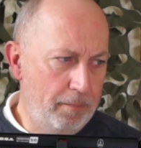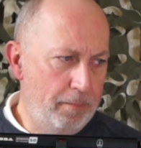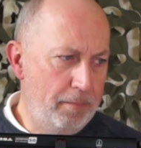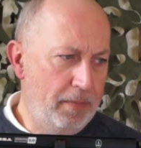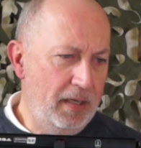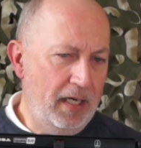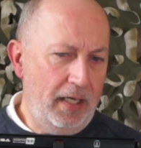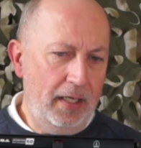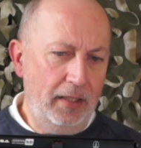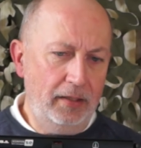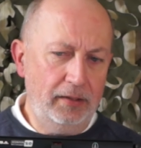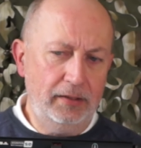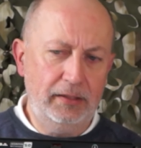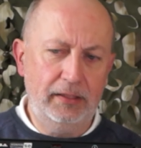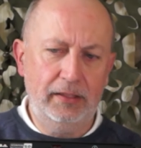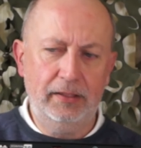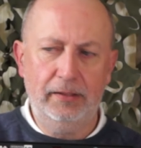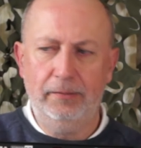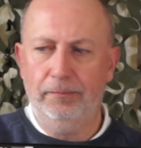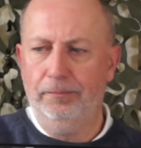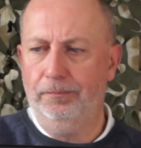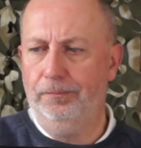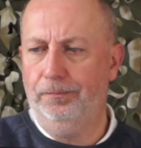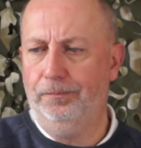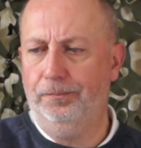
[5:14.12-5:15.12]

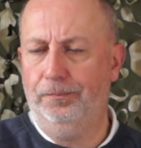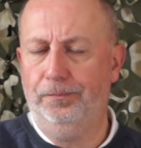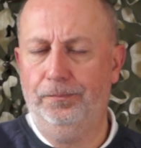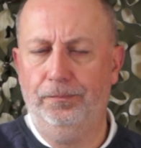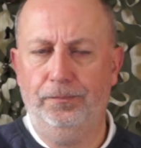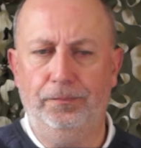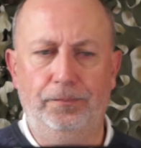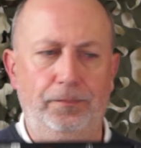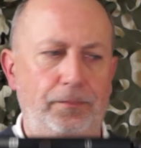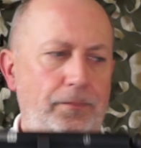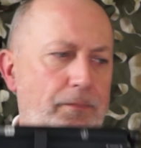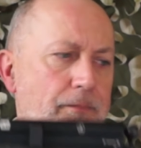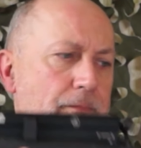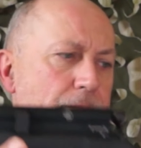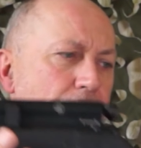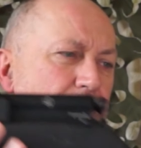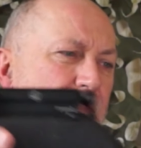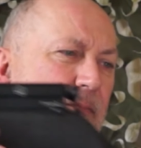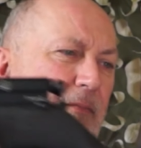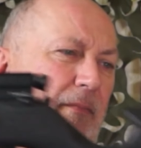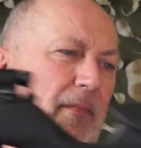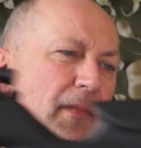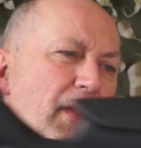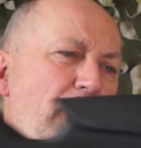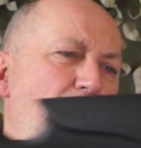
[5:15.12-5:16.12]
butt,
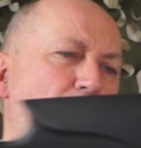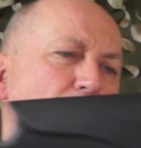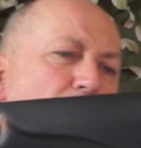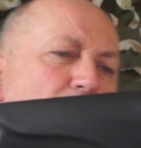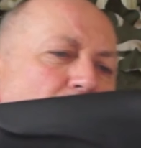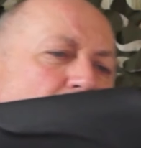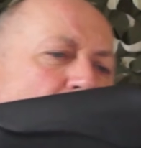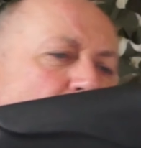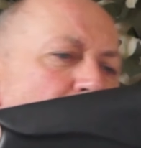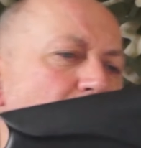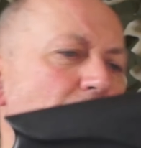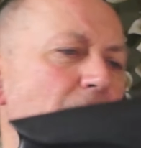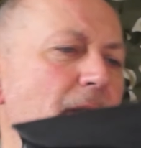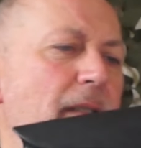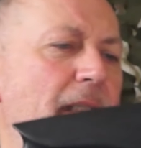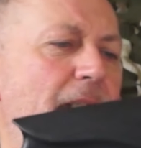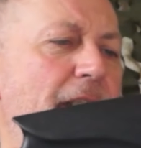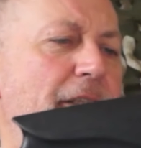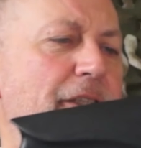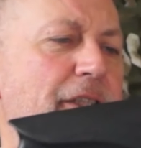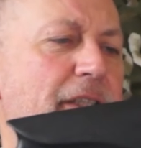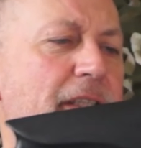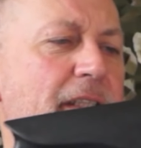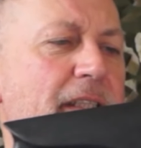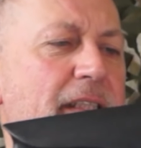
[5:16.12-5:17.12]
well,
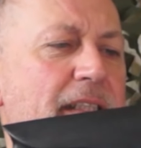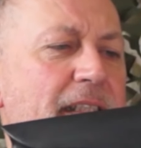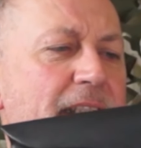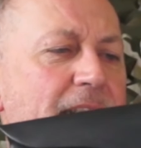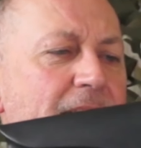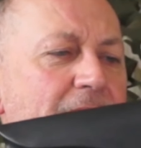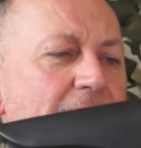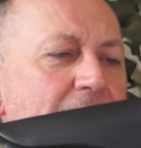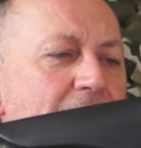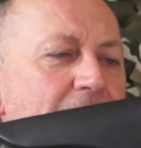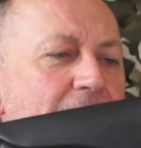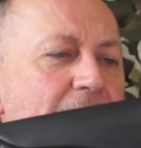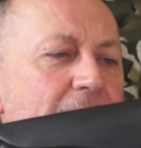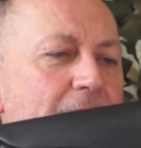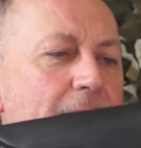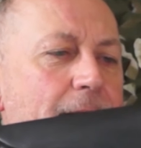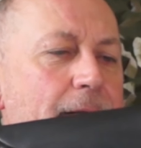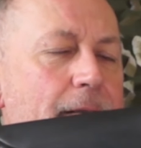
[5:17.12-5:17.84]
as you can see,